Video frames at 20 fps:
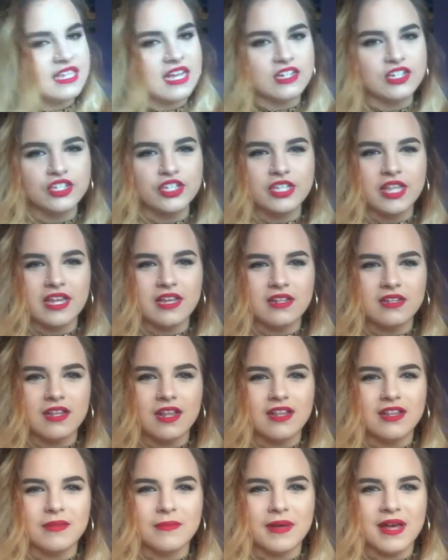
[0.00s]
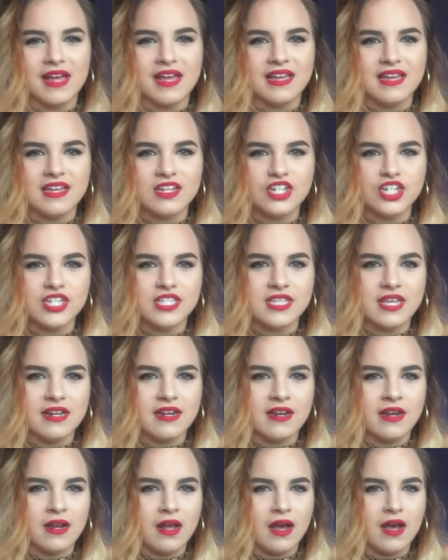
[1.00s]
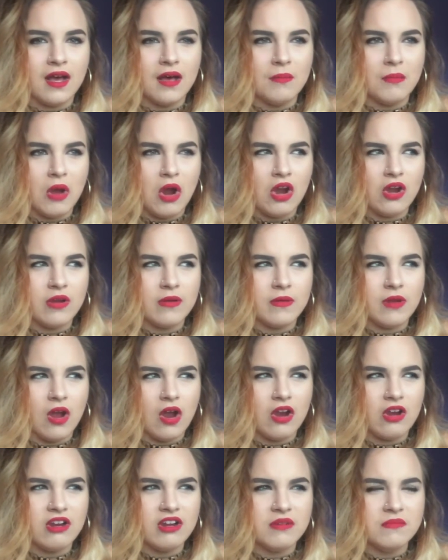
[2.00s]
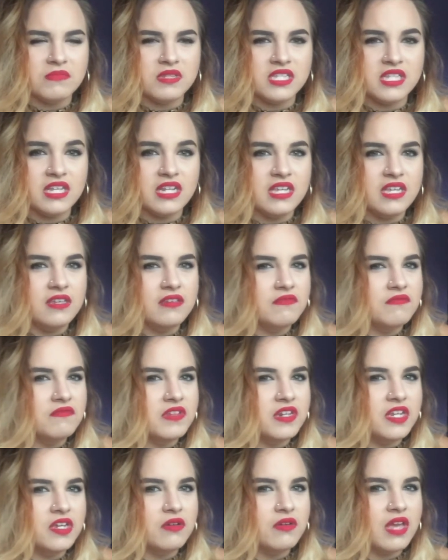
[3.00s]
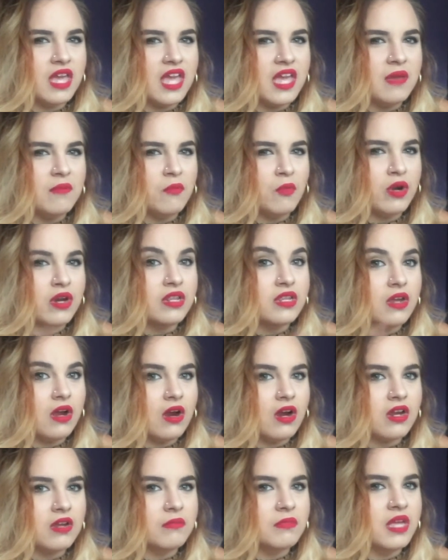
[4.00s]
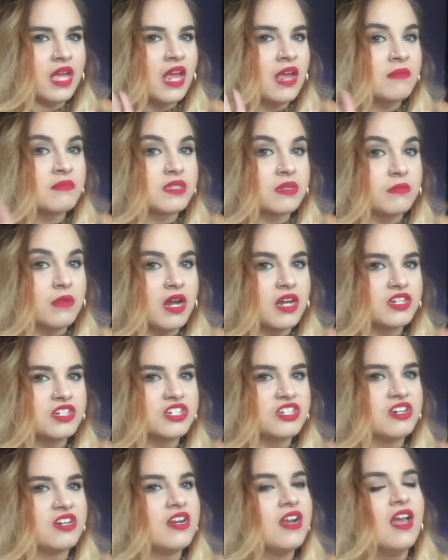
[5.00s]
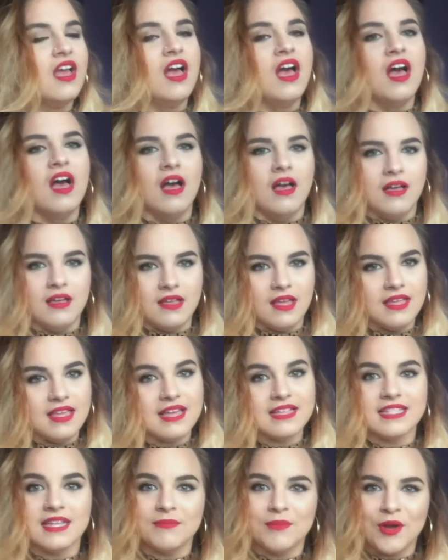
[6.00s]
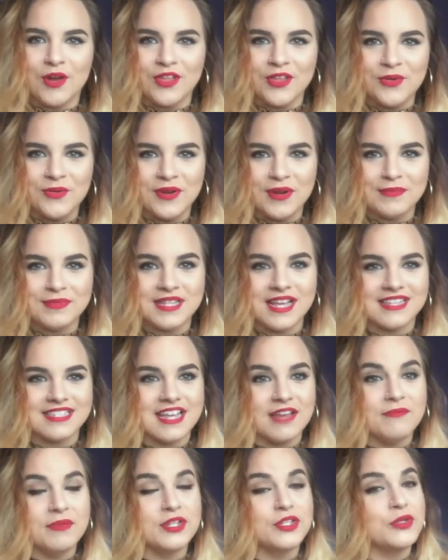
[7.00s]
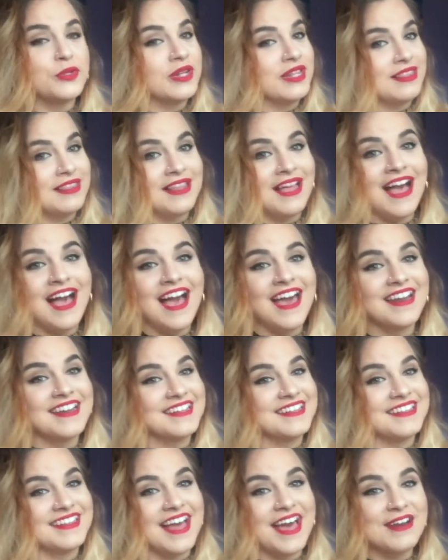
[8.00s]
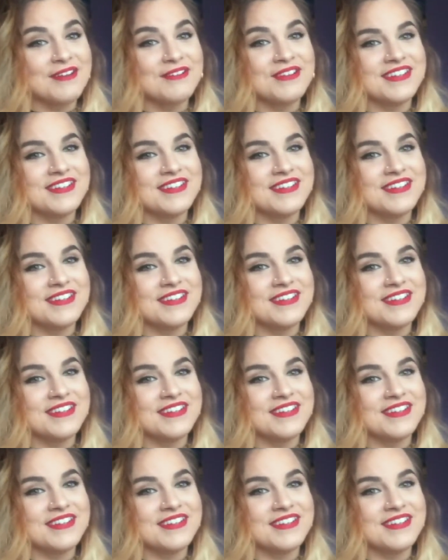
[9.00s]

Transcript: is actually like a lullaby, I guess she said, in Arkham City video game, one of the Arkham games, I'm not sure. Yes, I'm Harley Quinn obsessed. I've been doing a lot of